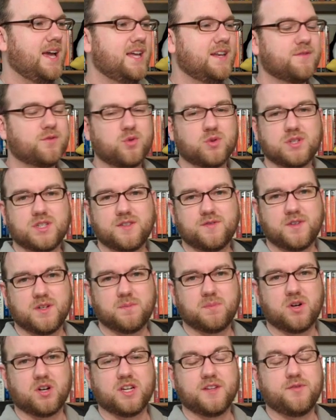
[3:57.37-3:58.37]
And of course the
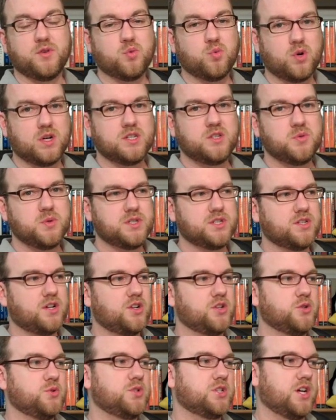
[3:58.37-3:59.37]
fun part, if you want to
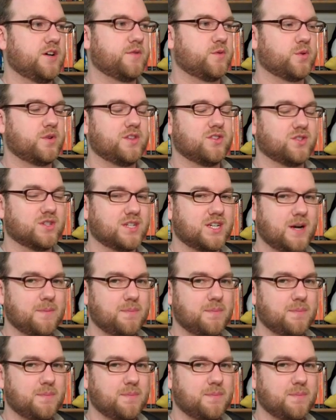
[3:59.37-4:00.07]
install new software, there's a